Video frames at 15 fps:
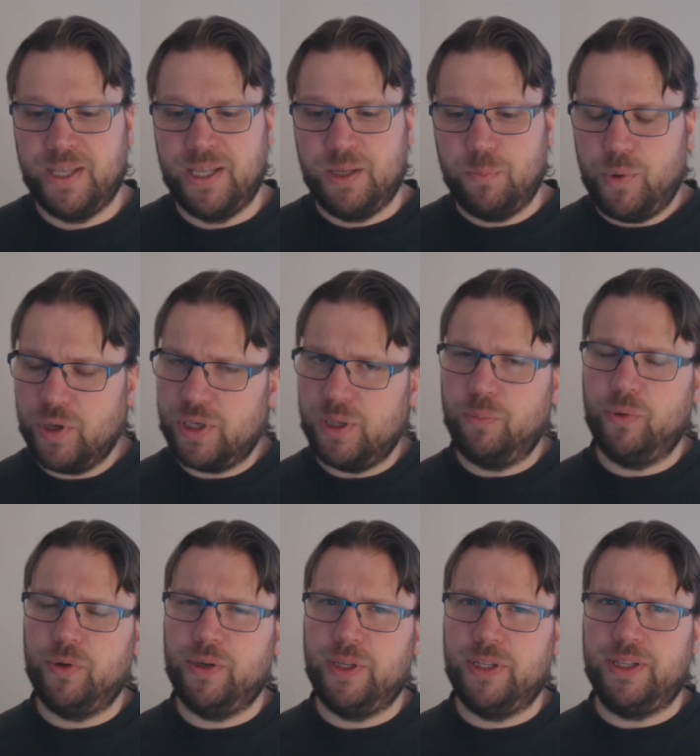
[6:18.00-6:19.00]
Berkeley
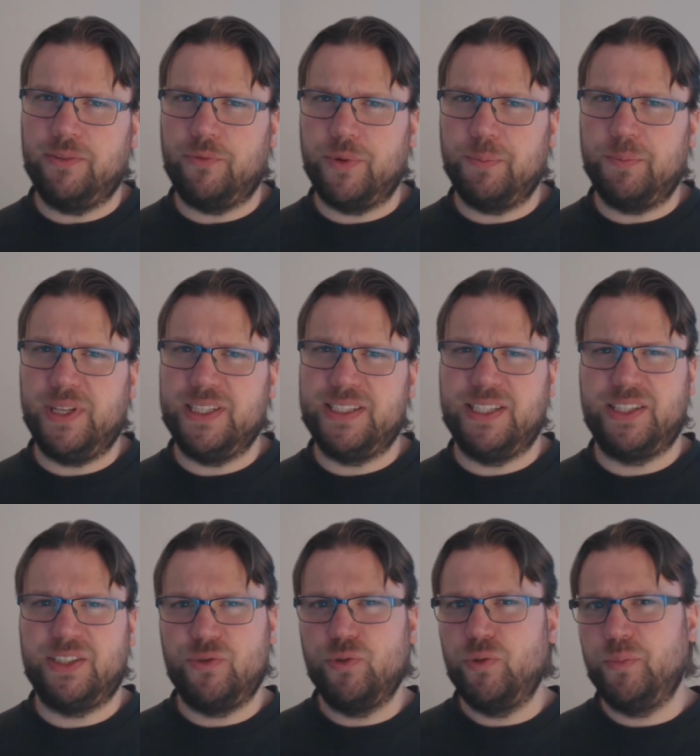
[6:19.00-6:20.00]
Bully replaces
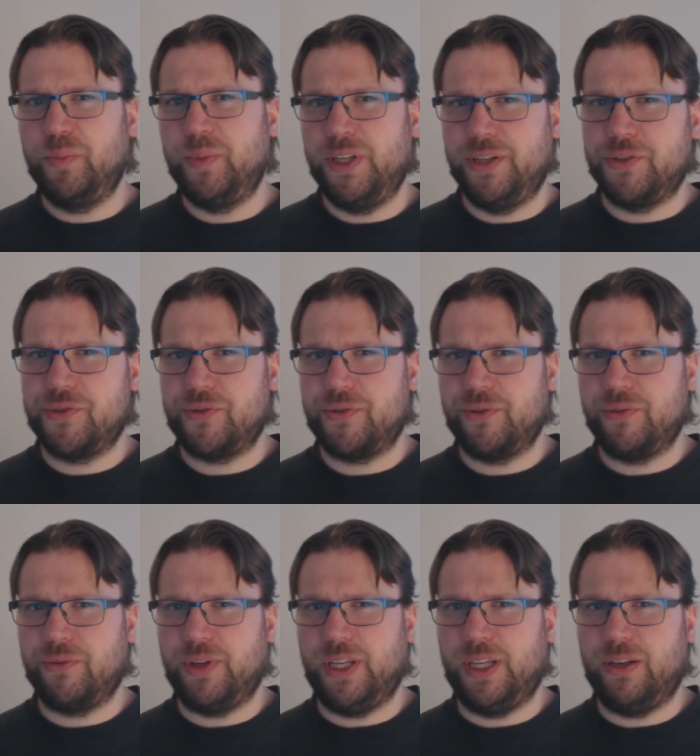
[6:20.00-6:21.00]
Tomb
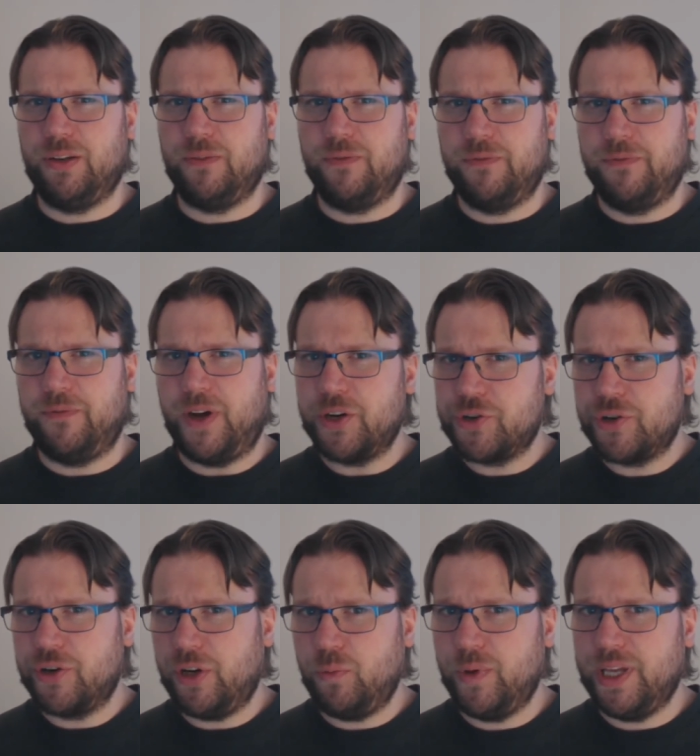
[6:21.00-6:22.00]
Pillager in
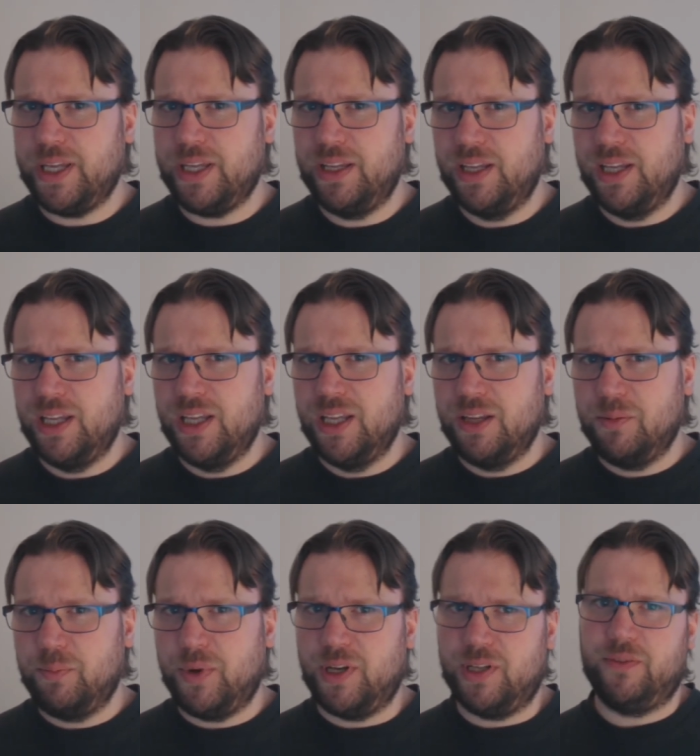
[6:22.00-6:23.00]
functional way,
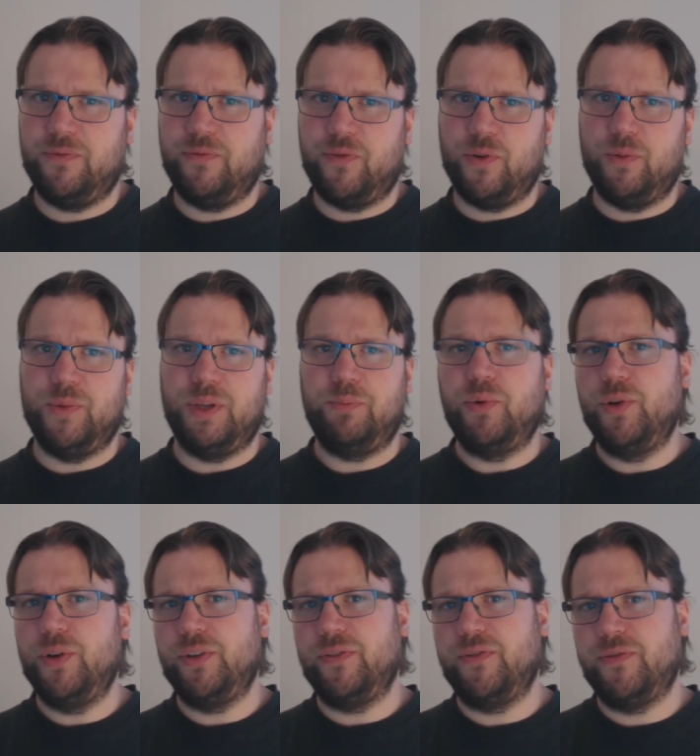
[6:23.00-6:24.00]
but from the
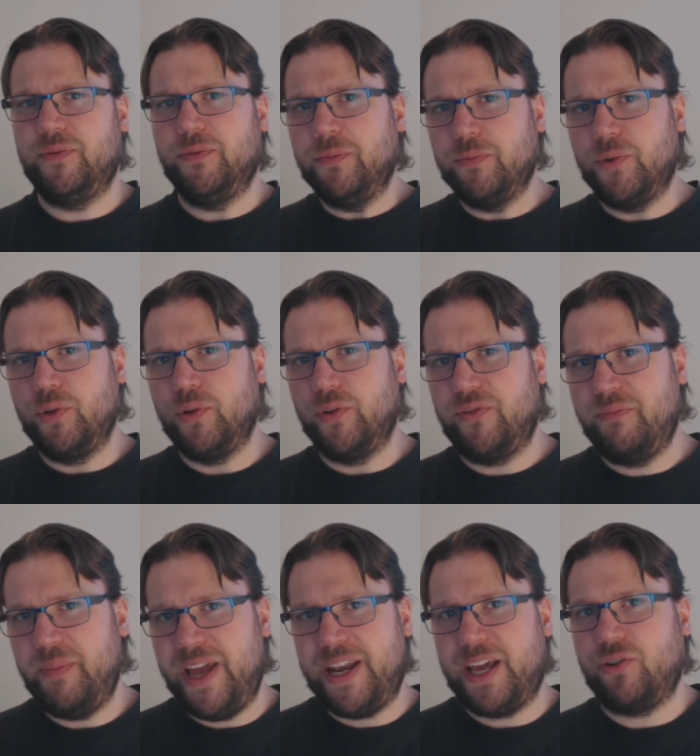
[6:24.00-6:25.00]
point of view of
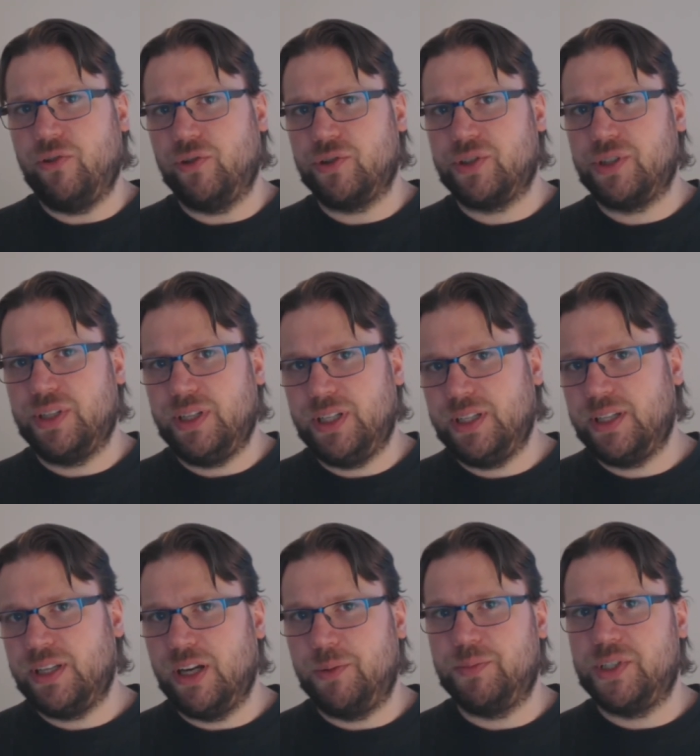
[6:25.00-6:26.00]
mana cost, it
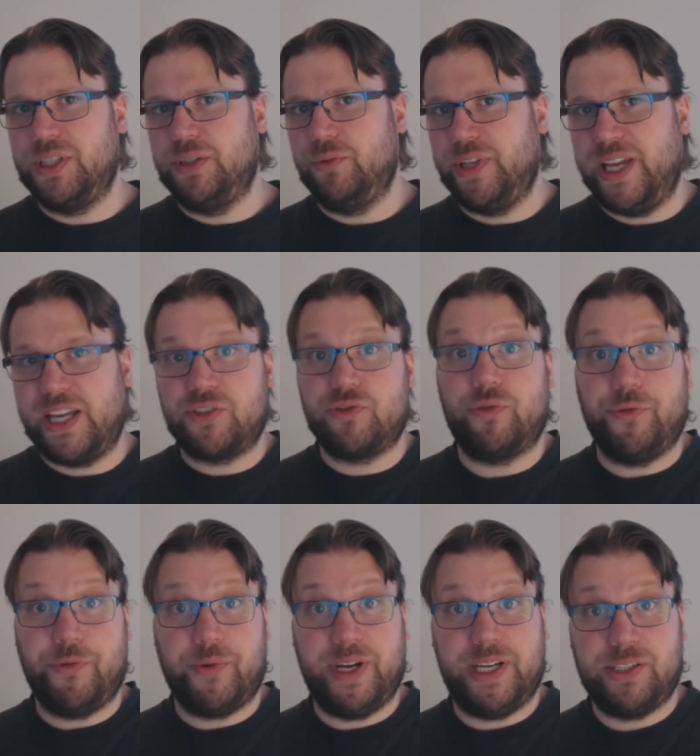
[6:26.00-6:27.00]
comes into the Azure
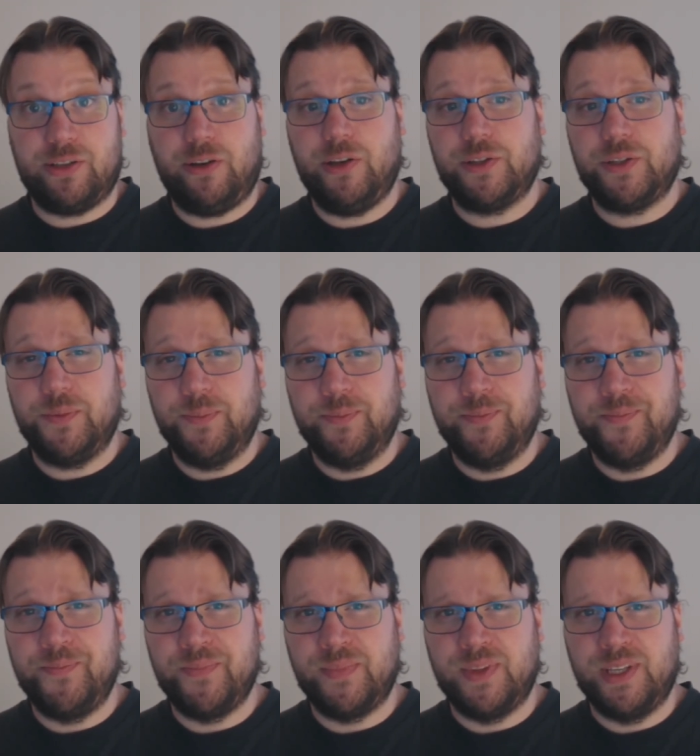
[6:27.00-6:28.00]
Drake slot.
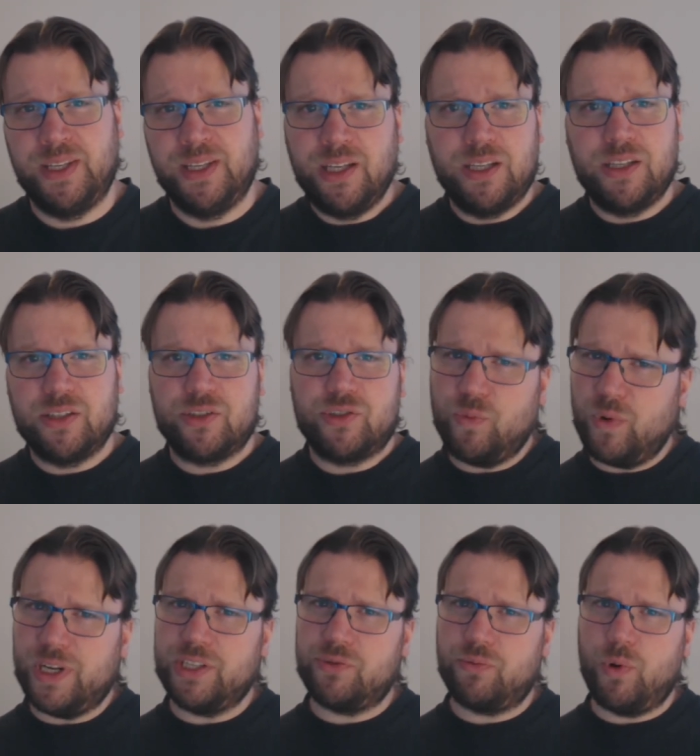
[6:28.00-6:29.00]
So what
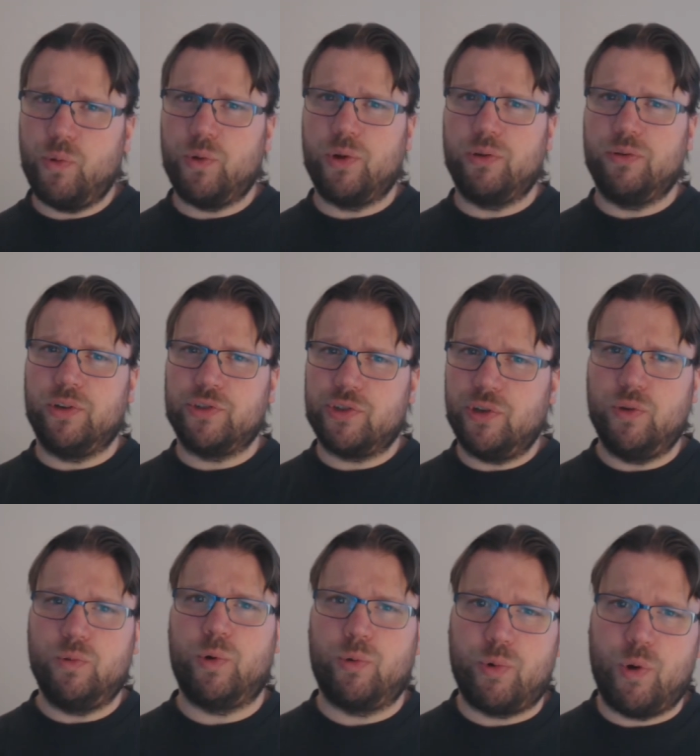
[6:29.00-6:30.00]
is Rogue, a
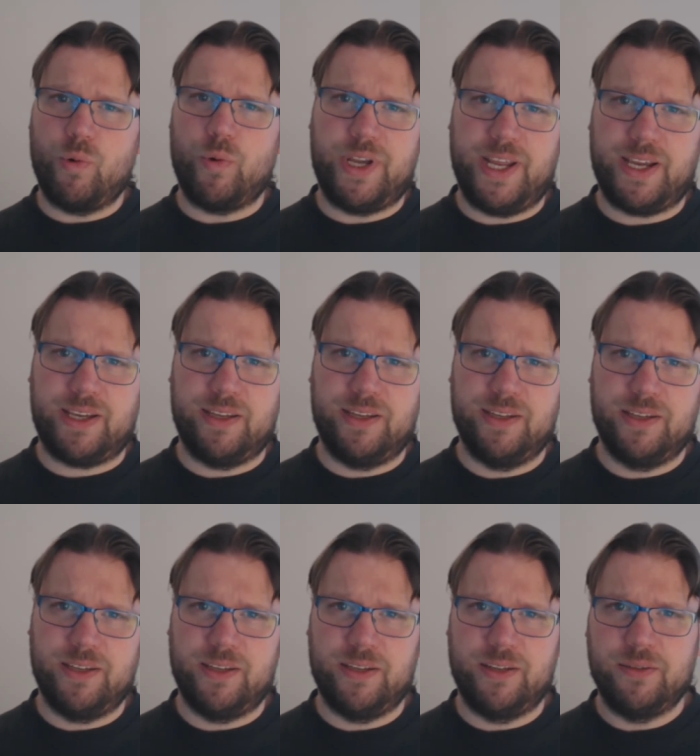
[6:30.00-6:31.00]
slower Rogue deck
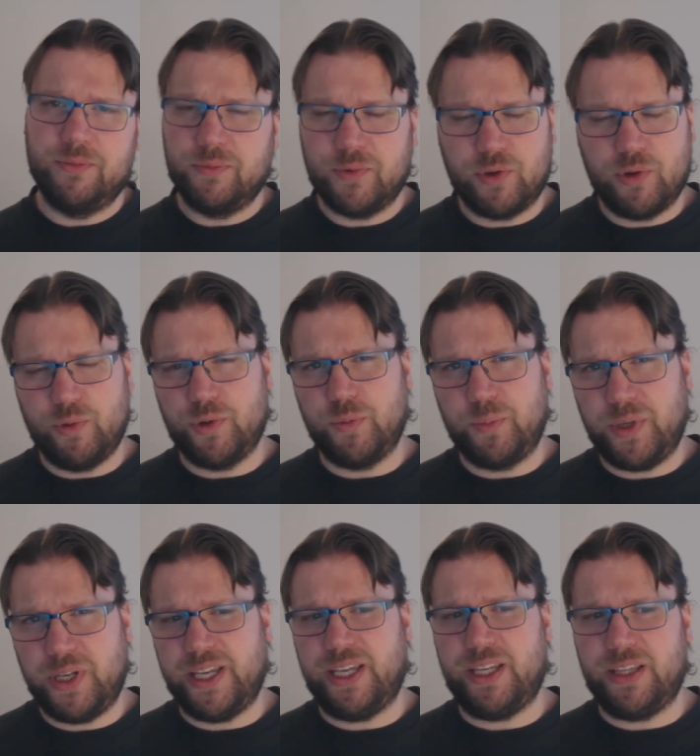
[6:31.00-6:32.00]
going to
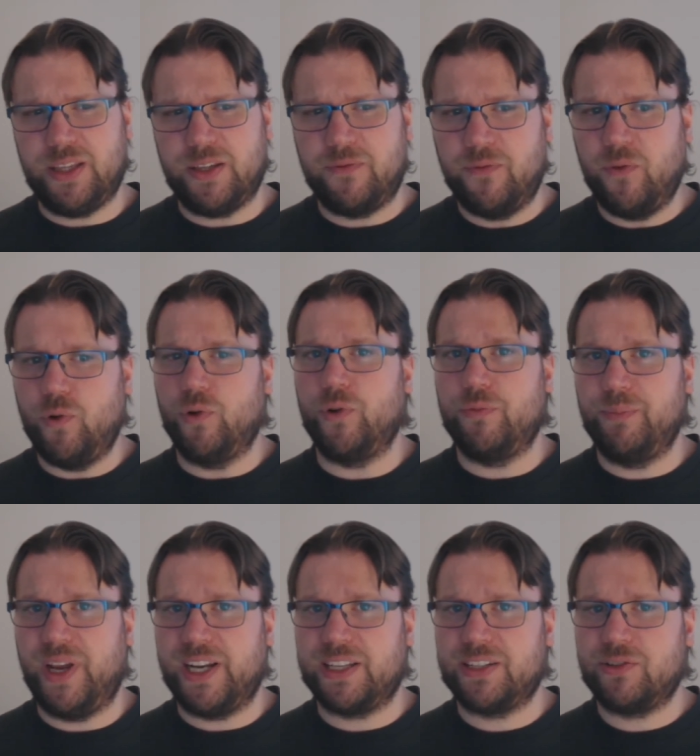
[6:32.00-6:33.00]
play in the four
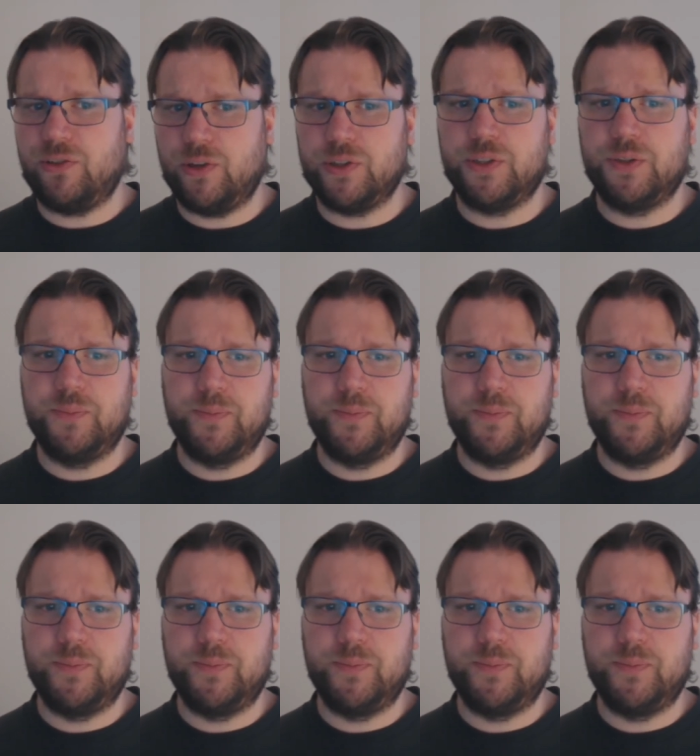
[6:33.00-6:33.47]
mana slot?